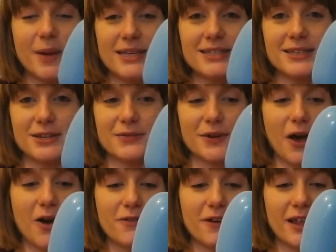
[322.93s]
basics of it
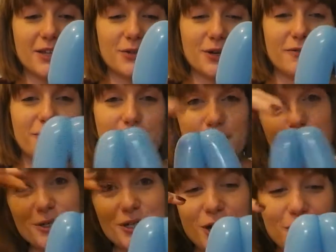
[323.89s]
are fairly straightforward,
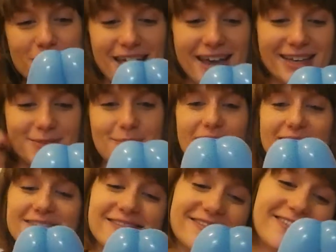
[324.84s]
but showing it is a bit
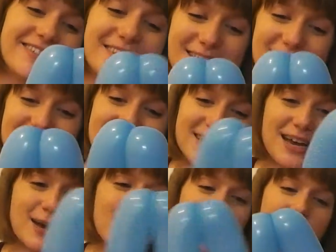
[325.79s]

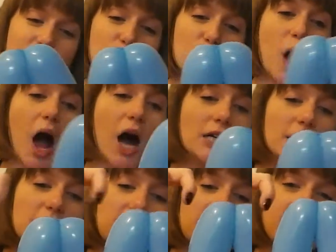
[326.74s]
of a hoo-ha.
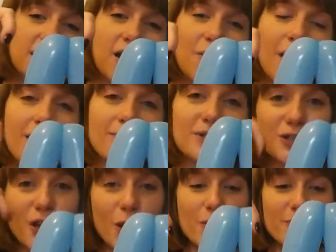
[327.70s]
So
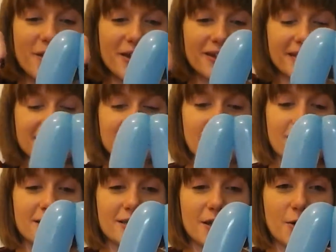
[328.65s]
just go with me on this one.
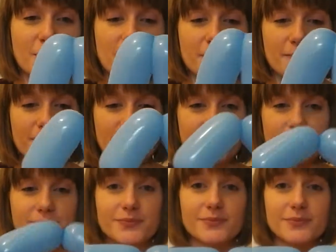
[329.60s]
So
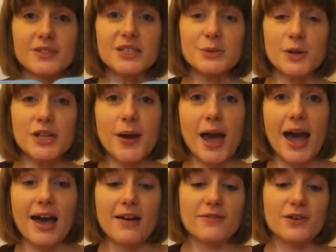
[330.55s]
when you
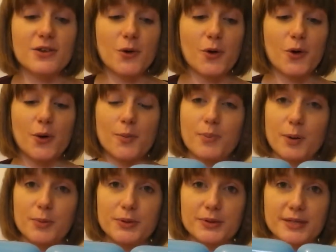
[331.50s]
have your
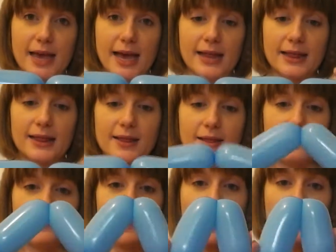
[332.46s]
bubbles there,
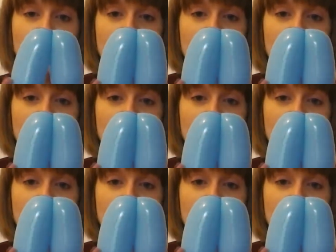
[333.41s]
fold